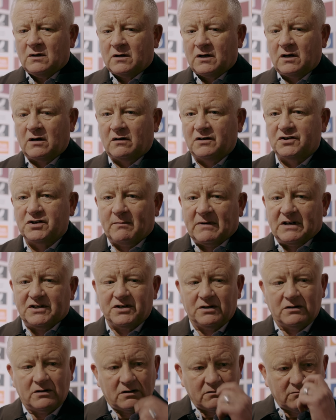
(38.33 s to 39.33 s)
you know, I should
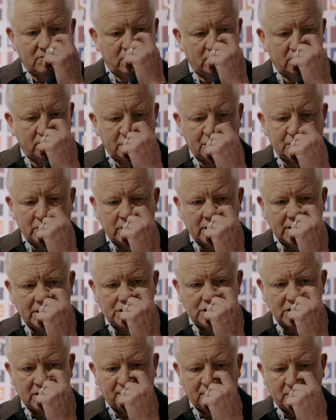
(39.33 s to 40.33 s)
imagine that majority of
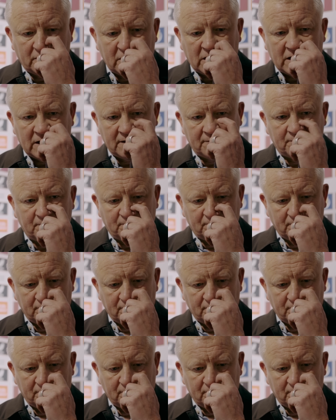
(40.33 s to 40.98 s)
Sheffield United